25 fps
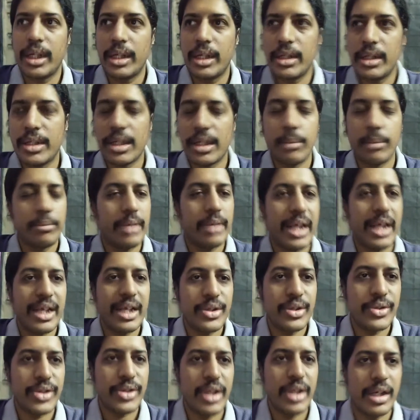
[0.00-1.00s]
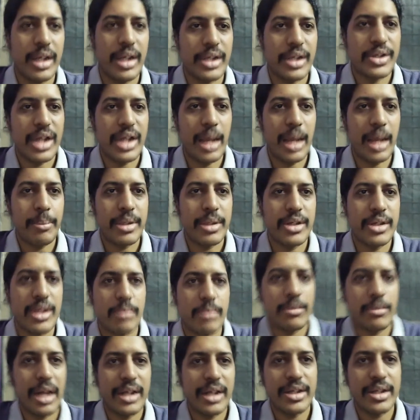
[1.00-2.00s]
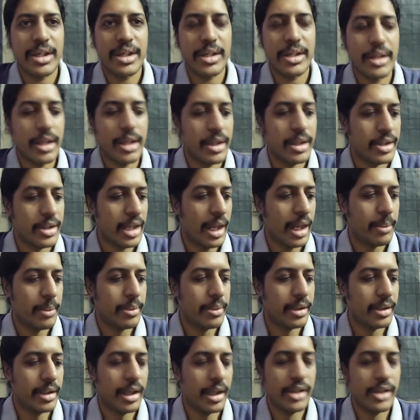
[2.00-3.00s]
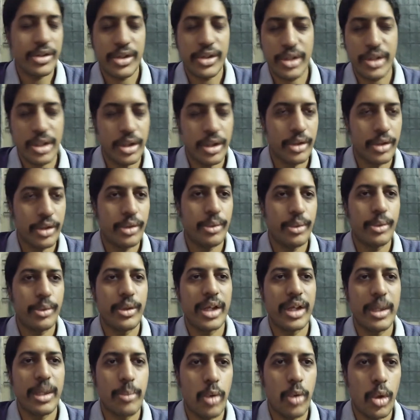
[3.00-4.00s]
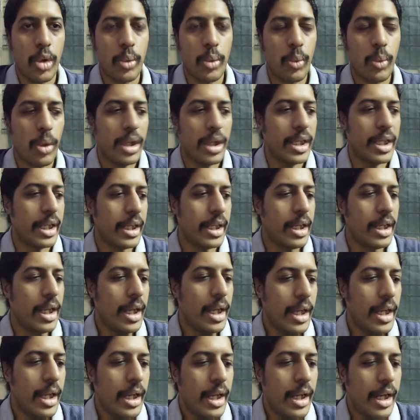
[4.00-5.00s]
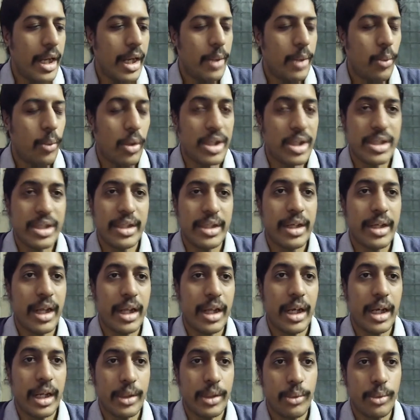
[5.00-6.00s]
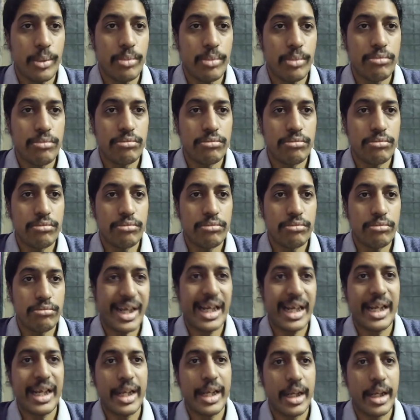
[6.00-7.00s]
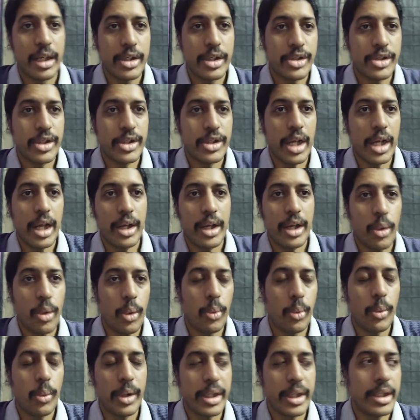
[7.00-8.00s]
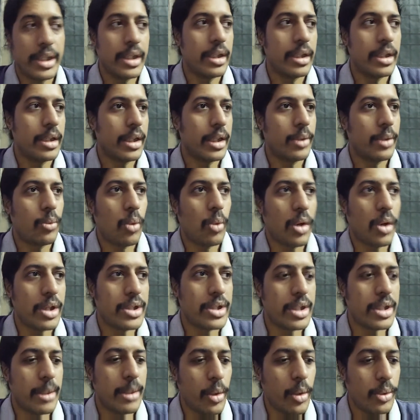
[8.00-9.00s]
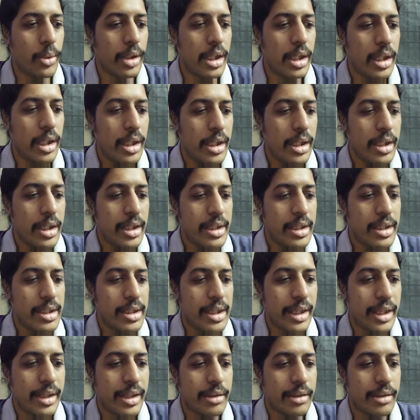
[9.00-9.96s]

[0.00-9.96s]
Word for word: some days it does happen some nights it does happen and I just continue to keep on working and what is it that I like to quickly share over here and what is it about it's like